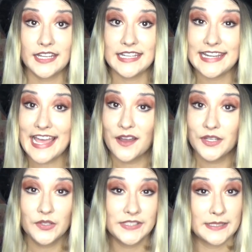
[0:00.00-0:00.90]
Now
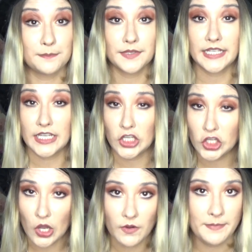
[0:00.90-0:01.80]
you simply
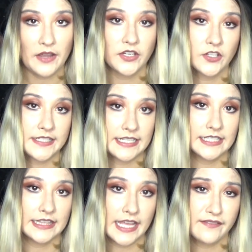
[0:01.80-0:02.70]
go about your
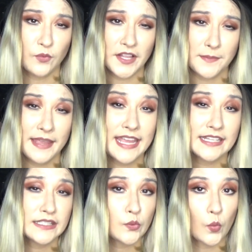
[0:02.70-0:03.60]
daily life while the
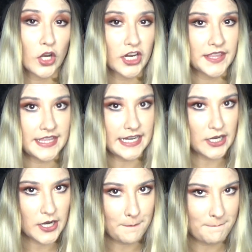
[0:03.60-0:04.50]
pants work
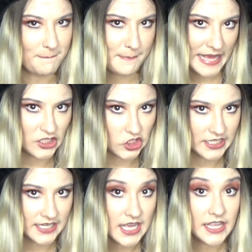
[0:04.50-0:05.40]
their
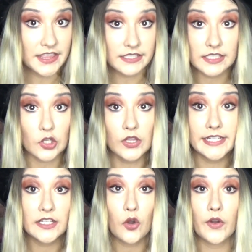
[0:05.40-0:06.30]
magic. The
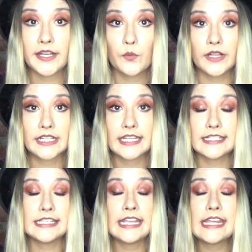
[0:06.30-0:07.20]
stolen coin will
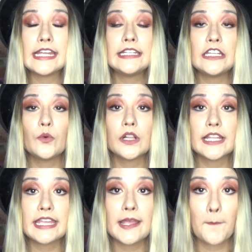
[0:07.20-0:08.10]

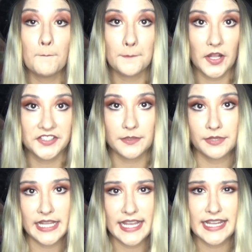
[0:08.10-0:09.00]
continually
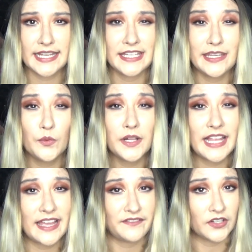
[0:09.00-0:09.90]
multiply, and you will
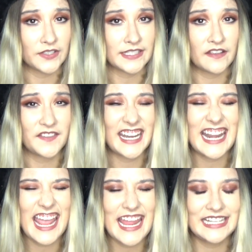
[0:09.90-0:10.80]
have yourself
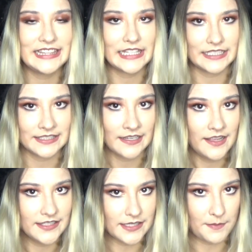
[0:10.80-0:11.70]
an endless
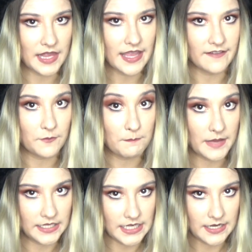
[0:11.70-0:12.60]
supply of
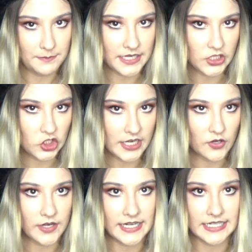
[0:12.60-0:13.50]
money being
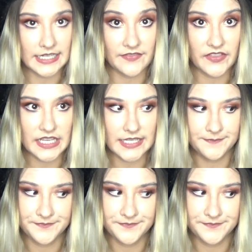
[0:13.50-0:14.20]
generated in the